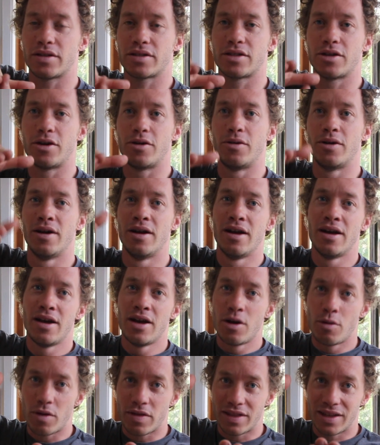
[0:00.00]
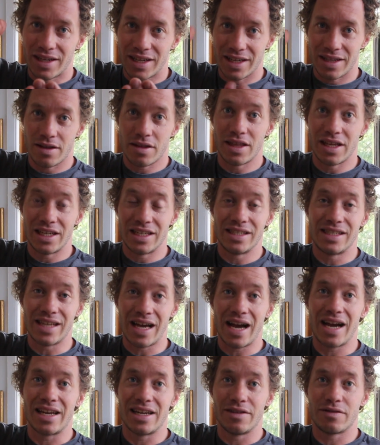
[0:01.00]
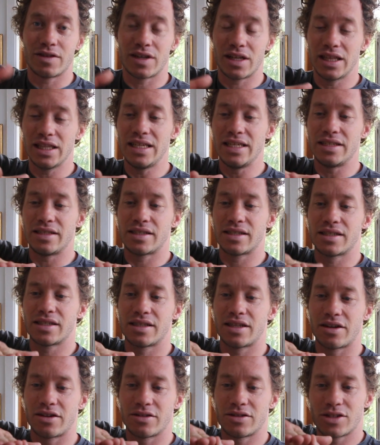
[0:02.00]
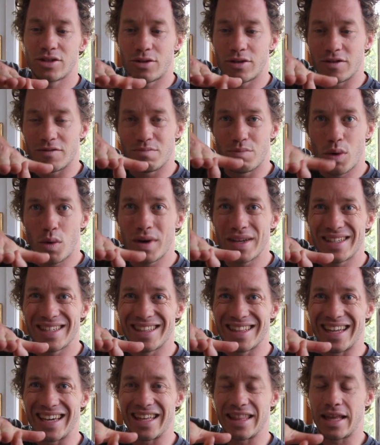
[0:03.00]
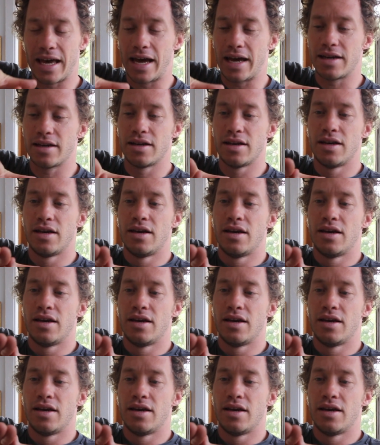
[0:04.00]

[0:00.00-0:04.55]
So with the design of cleats, they're sort of pointed like that,